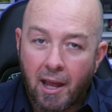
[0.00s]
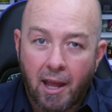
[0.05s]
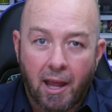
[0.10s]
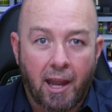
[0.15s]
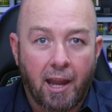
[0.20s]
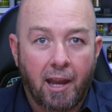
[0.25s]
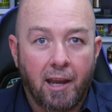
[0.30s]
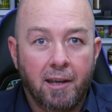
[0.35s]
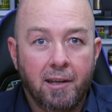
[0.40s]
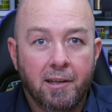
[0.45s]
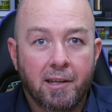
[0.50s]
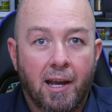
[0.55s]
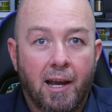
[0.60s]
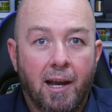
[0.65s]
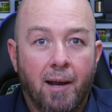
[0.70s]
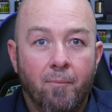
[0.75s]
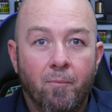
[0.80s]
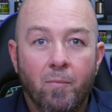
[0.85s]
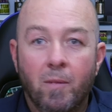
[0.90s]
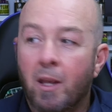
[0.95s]
And
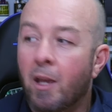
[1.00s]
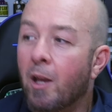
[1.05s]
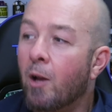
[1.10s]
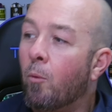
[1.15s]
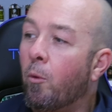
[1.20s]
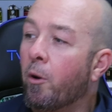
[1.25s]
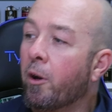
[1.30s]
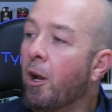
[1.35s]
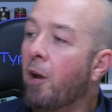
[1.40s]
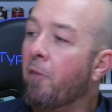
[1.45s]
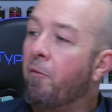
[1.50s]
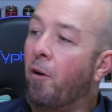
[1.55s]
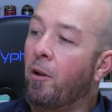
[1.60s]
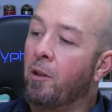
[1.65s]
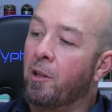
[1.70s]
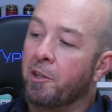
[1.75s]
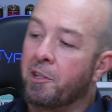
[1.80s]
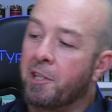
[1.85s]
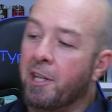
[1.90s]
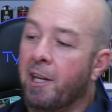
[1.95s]
what I
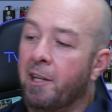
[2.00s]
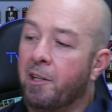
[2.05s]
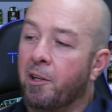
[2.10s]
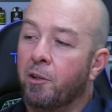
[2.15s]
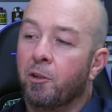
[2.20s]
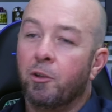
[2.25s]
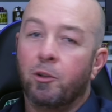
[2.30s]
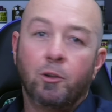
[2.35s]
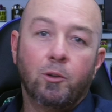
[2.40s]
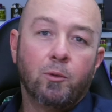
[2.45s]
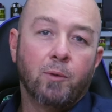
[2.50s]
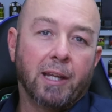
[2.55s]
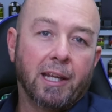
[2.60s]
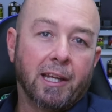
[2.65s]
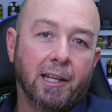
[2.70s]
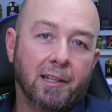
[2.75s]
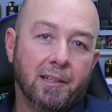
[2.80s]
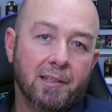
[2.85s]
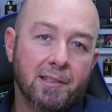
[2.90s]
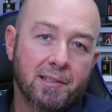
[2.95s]
volunteered to do
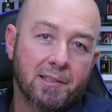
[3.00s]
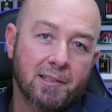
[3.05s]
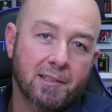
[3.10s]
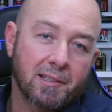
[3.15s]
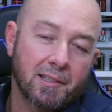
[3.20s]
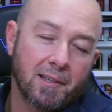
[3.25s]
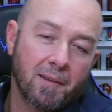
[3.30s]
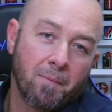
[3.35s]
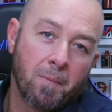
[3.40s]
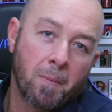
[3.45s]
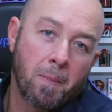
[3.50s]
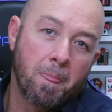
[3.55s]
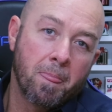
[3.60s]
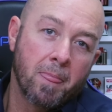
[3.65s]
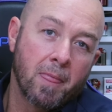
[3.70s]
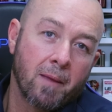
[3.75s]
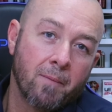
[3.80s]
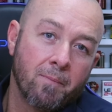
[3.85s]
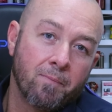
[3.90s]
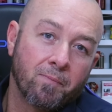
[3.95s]
is
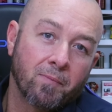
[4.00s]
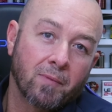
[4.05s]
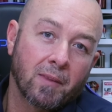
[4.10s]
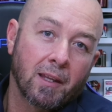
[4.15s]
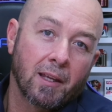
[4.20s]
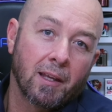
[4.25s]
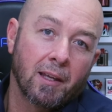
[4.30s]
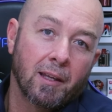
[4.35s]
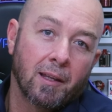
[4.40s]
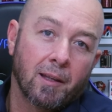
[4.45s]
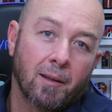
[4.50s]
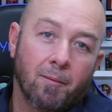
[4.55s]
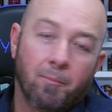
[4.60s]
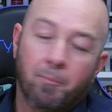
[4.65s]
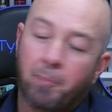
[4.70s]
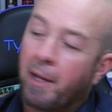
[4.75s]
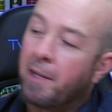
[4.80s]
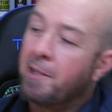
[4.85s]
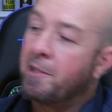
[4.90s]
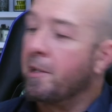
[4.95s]

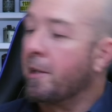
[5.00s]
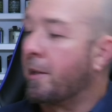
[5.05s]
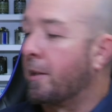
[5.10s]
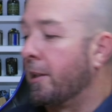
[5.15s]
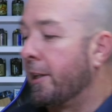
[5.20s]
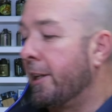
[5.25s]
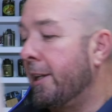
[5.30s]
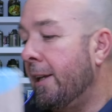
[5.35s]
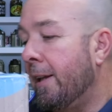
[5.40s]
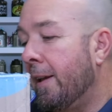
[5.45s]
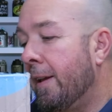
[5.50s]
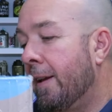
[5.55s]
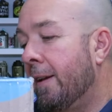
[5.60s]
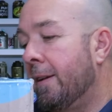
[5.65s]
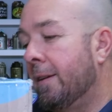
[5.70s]
basically